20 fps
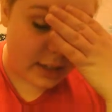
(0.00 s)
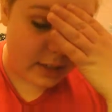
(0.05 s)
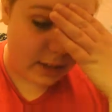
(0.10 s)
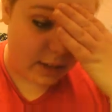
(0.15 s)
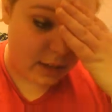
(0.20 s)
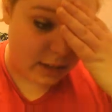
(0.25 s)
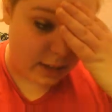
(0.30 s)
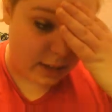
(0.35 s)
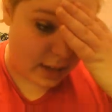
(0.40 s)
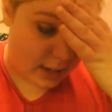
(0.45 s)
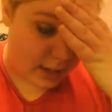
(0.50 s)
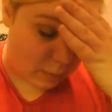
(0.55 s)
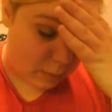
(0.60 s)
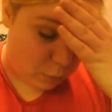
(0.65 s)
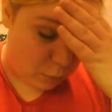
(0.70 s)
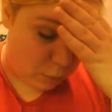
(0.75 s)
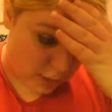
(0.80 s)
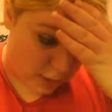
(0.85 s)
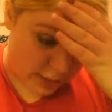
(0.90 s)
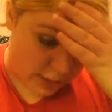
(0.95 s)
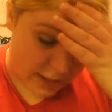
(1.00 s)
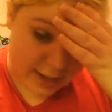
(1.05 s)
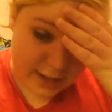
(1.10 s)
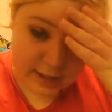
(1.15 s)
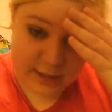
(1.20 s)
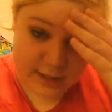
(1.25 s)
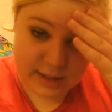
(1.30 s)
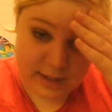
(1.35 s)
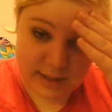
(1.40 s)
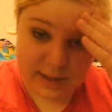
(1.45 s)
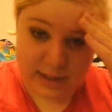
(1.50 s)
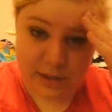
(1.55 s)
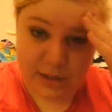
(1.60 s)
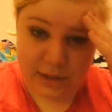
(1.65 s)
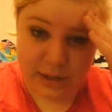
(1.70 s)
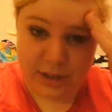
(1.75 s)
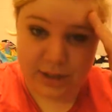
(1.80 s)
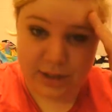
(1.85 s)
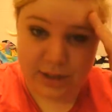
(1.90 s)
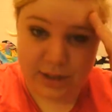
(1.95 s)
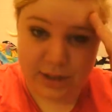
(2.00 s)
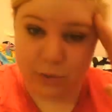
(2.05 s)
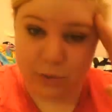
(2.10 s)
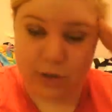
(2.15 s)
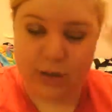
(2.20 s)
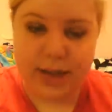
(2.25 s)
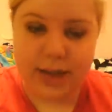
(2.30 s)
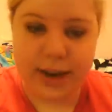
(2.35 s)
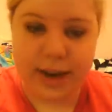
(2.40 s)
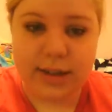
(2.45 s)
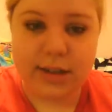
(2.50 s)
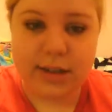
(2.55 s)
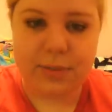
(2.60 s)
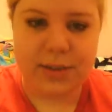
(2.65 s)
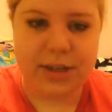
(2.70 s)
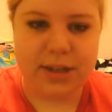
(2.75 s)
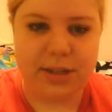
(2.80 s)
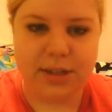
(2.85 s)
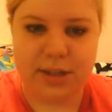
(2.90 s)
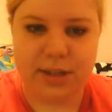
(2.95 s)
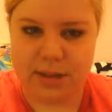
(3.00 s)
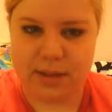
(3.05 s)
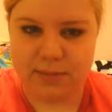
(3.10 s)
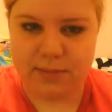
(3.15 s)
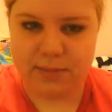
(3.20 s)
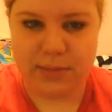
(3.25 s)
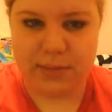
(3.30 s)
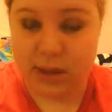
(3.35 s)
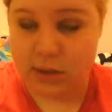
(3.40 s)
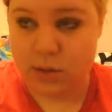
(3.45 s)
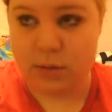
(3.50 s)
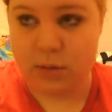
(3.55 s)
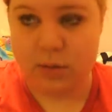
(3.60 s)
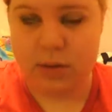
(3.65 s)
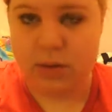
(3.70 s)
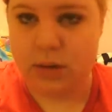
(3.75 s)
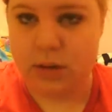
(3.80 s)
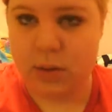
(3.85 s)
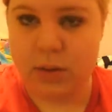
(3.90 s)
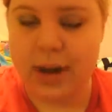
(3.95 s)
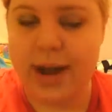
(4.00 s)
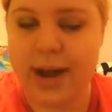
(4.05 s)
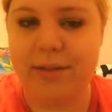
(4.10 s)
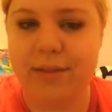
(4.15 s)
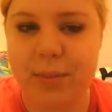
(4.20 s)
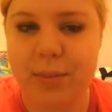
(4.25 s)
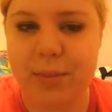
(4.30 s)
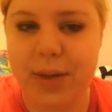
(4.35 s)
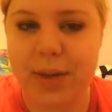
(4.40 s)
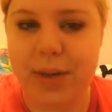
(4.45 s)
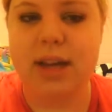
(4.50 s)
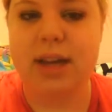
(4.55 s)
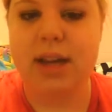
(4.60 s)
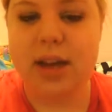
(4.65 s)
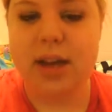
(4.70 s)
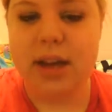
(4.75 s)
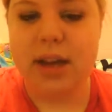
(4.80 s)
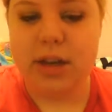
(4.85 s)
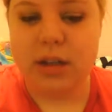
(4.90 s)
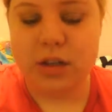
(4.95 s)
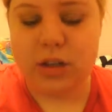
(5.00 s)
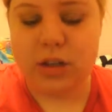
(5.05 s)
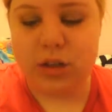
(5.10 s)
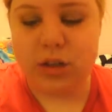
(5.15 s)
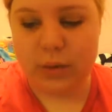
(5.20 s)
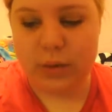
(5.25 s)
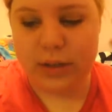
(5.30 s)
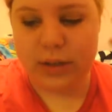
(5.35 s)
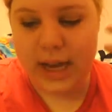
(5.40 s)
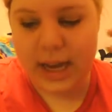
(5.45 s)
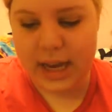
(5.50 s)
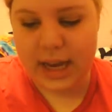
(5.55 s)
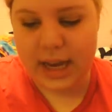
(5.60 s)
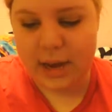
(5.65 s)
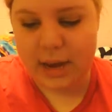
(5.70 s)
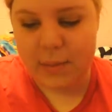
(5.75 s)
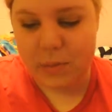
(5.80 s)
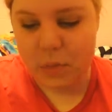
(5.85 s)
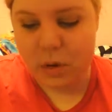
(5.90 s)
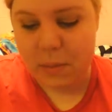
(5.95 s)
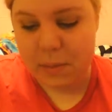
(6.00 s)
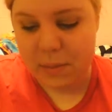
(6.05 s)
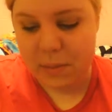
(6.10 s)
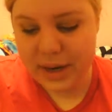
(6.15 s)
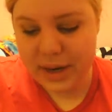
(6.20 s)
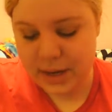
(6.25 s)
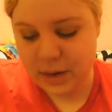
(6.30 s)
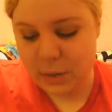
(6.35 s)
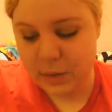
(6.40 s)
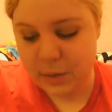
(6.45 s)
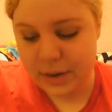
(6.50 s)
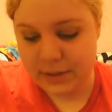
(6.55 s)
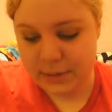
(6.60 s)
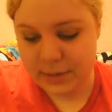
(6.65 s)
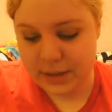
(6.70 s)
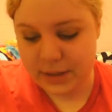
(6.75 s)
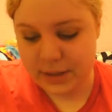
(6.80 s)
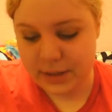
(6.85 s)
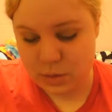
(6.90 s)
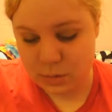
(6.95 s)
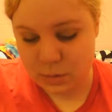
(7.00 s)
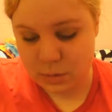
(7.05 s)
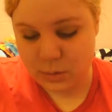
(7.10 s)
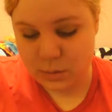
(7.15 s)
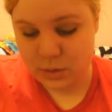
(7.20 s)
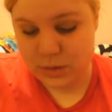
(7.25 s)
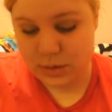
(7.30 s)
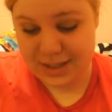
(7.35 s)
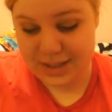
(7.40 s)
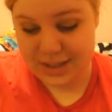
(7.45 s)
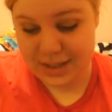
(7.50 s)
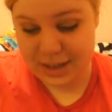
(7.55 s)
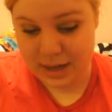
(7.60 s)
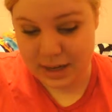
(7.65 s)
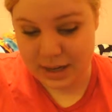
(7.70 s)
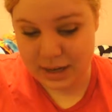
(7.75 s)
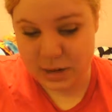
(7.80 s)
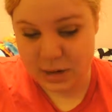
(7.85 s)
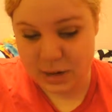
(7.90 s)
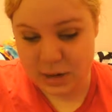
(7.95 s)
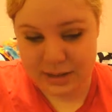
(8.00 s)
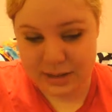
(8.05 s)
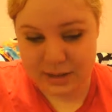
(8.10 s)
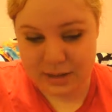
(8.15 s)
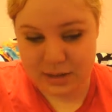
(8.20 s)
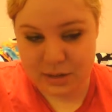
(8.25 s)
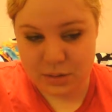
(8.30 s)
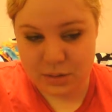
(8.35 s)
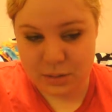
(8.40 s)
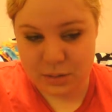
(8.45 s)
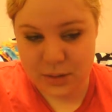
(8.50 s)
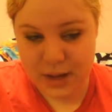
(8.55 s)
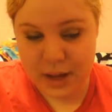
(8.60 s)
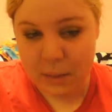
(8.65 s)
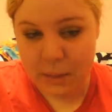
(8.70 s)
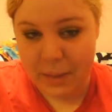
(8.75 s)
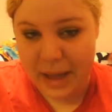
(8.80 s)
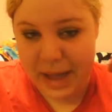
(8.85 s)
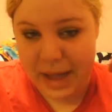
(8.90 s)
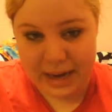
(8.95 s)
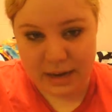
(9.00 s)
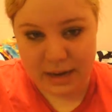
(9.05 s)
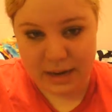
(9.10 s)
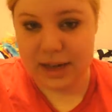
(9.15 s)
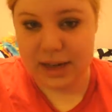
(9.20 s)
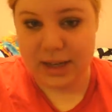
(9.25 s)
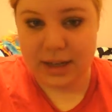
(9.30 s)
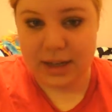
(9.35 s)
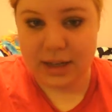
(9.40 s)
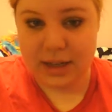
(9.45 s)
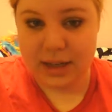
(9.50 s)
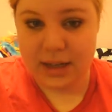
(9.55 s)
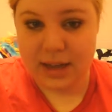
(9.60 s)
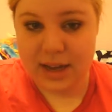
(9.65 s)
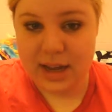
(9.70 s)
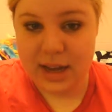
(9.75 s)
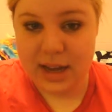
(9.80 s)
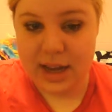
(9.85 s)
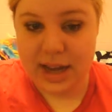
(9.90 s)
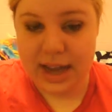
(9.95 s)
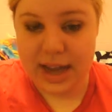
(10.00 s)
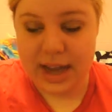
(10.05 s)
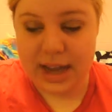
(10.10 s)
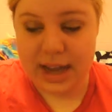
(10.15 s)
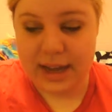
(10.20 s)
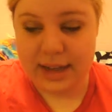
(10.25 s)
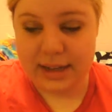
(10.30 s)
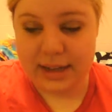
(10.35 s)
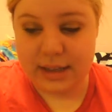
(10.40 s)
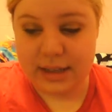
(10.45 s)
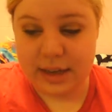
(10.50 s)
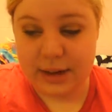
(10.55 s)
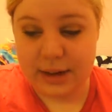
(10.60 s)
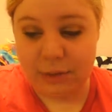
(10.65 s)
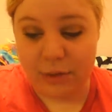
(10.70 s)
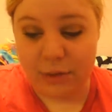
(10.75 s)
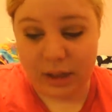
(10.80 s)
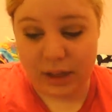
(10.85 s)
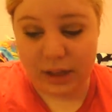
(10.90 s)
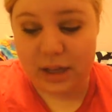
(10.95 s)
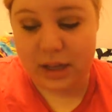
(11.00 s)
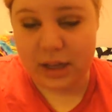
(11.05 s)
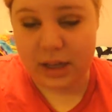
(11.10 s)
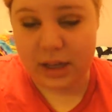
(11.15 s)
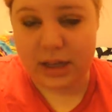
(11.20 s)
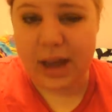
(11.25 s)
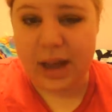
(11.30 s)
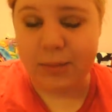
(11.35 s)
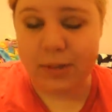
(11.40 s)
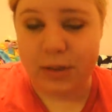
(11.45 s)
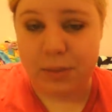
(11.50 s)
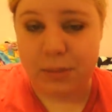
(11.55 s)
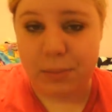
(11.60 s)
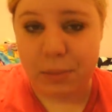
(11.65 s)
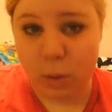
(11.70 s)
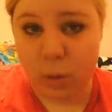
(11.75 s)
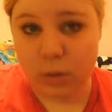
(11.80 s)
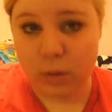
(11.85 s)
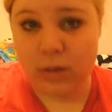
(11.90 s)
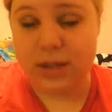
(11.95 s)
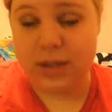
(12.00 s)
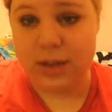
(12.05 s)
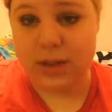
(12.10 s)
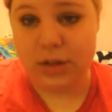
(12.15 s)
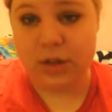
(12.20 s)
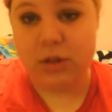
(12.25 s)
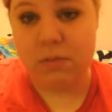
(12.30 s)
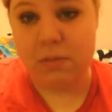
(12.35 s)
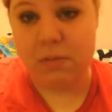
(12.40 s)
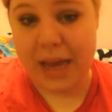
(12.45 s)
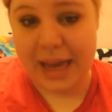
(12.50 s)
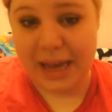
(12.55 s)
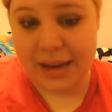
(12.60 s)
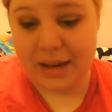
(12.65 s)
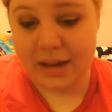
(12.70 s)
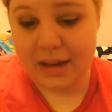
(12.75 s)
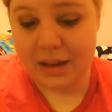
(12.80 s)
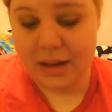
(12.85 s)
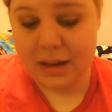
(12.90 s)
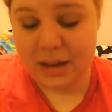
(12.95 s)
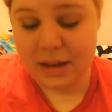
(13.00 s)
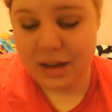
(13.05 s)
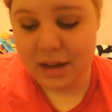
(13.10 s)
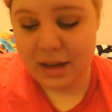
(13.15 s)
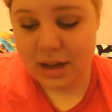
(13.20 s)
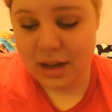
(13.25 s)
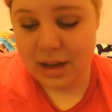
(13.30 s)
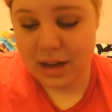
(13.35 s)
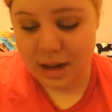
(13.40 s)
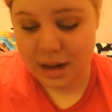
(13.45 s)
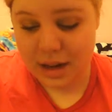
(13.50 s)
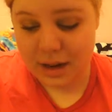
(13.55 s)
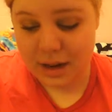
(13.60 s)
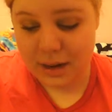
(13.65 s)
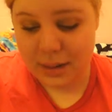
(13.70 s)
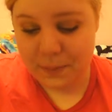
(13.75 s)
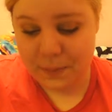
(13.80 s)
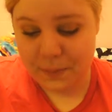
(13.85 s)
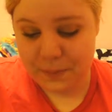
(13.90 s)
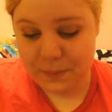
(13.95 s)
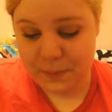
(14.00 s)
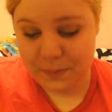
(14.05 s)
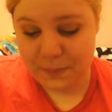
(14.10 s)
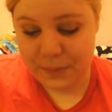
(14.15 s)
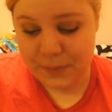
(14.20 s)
are getting more scarce. It's more scarce because the schools don't have the money. So taking more money away from these schools is not going to help anybody, and I really think that was a poor decision made, and